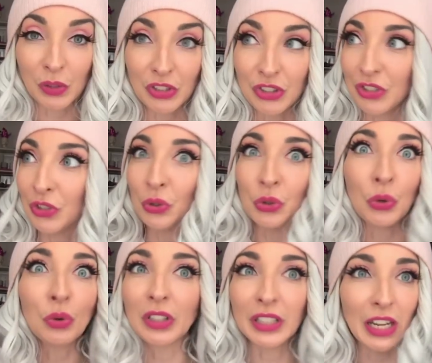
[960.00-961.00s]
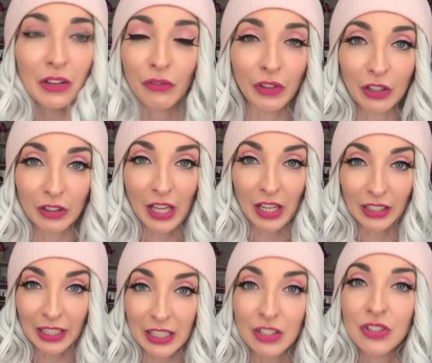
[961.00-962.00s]
can just Google it and figure it out.
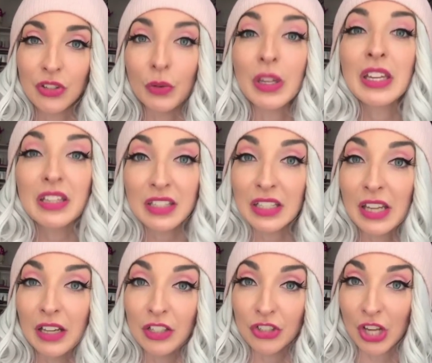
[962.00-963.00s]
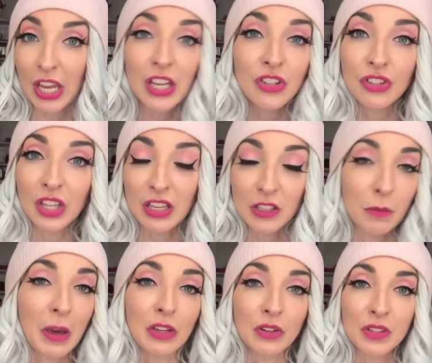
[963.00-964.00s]
Like, it's so easy now to change things
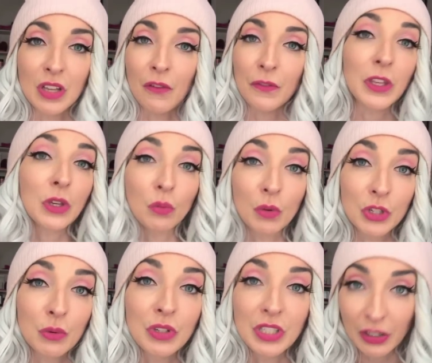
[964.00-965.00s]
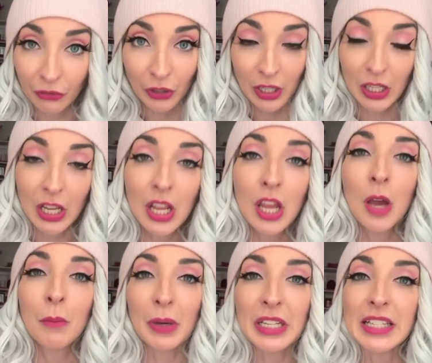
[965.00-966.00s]
about yourself that you wish were different.
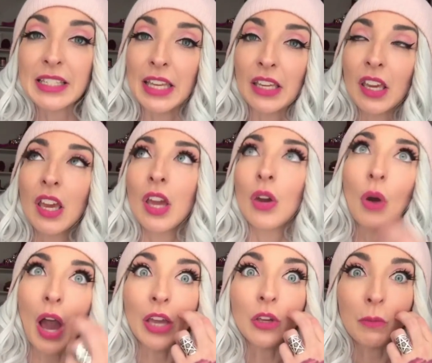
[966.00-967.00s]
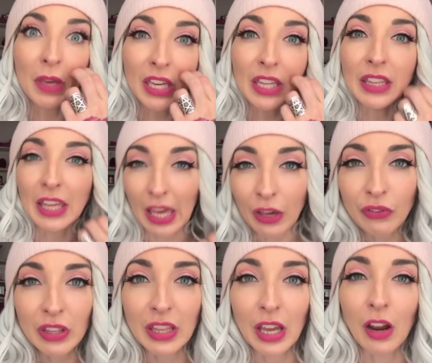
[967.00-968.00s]
But it's like, are you making the
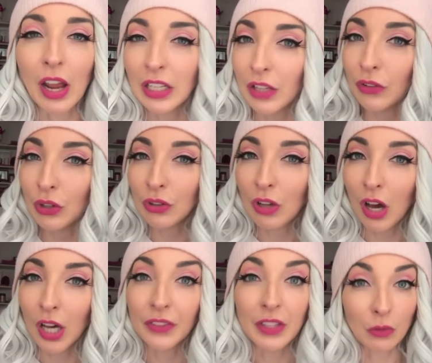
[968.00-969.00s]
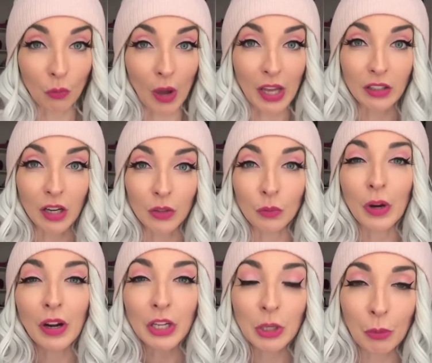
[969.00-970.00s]
effort there? And if you're not, then why not?
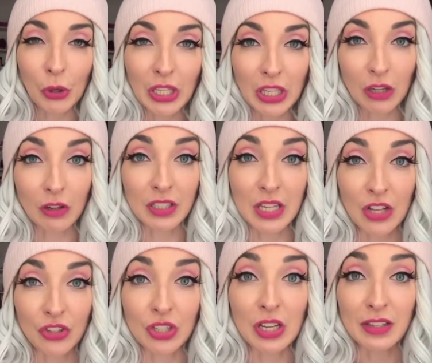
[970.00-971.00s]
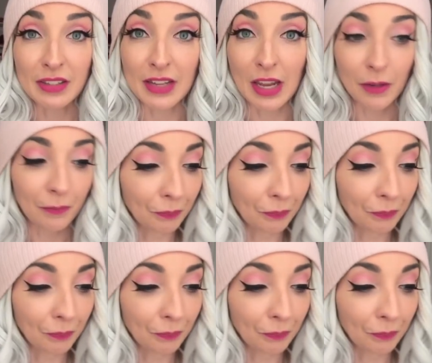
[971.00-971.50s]
Where are you putting your attention instead?